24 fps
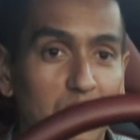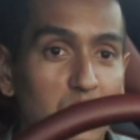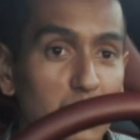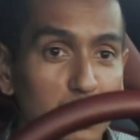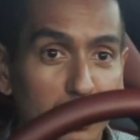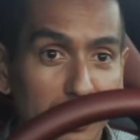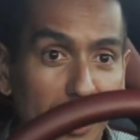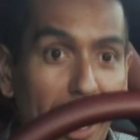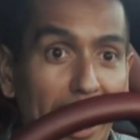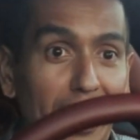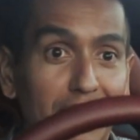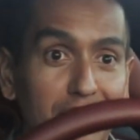who
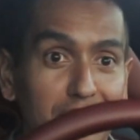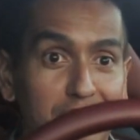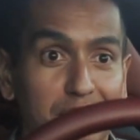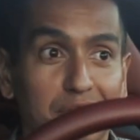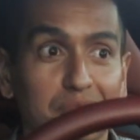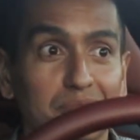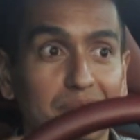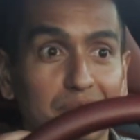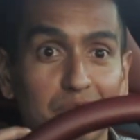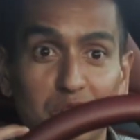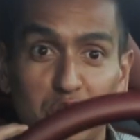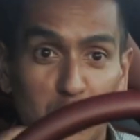likes
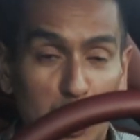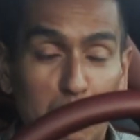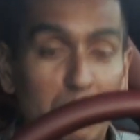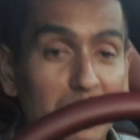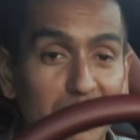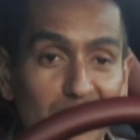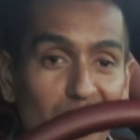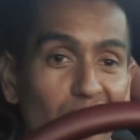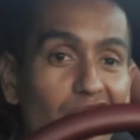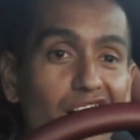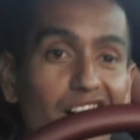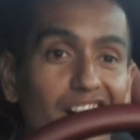
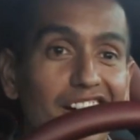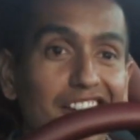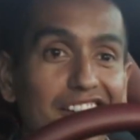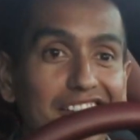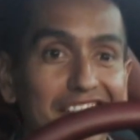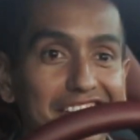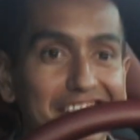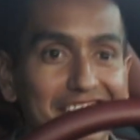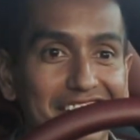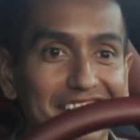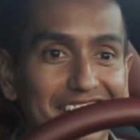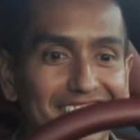German
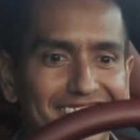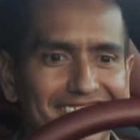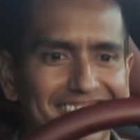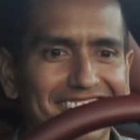cars,